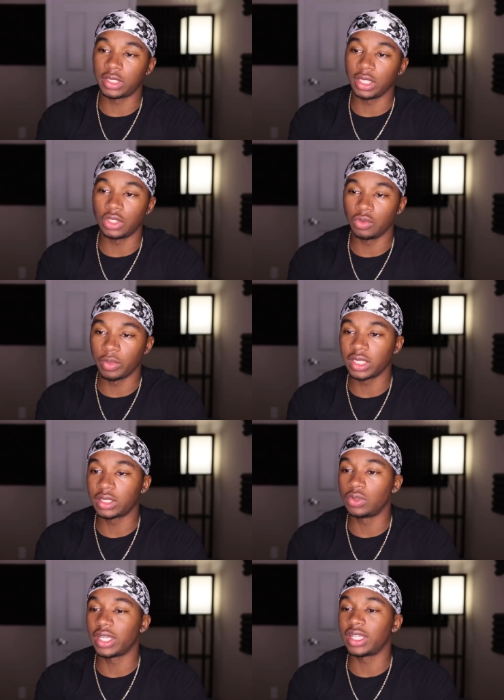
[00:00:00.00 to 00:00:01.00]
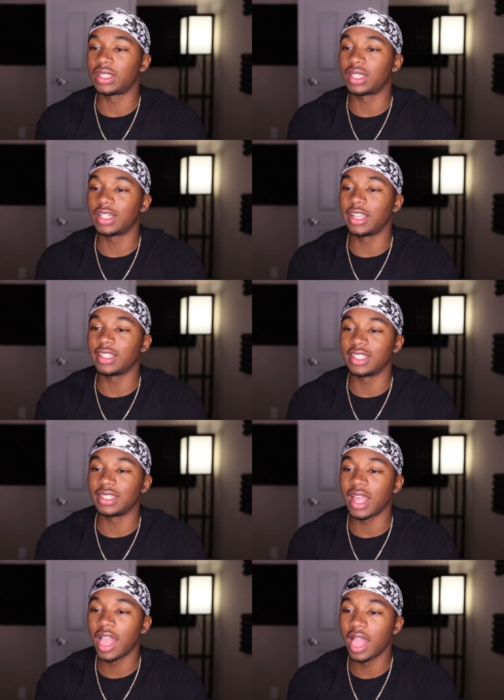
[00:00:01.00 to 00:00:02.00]
gonna teach you. Basically, you take your tongue like
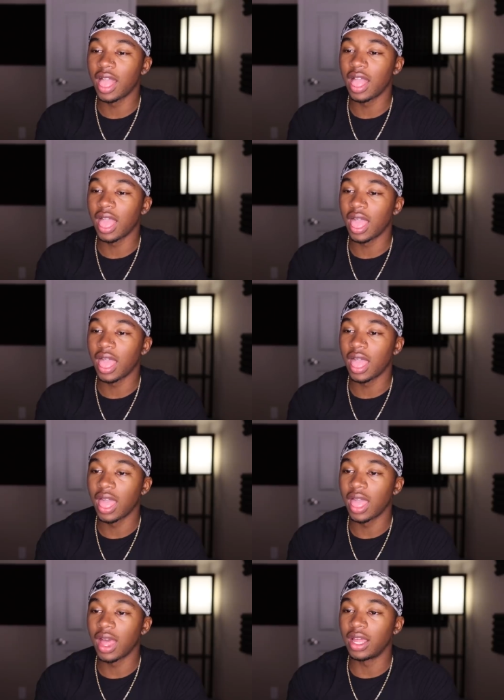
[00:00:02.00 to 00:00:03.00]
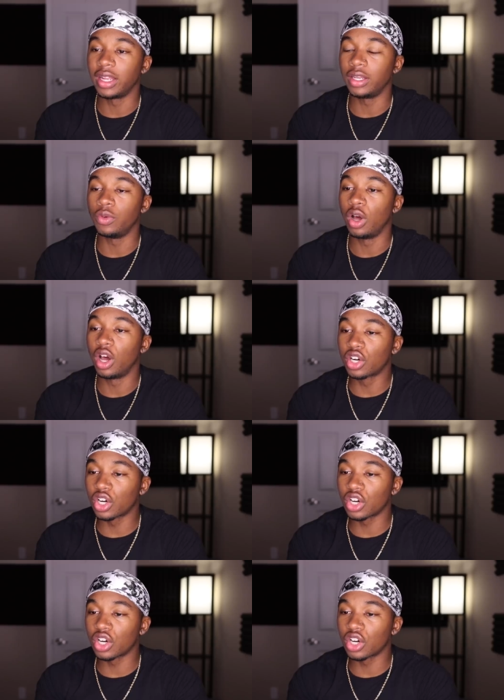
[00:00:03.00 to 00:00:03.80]
this, and then you yeah.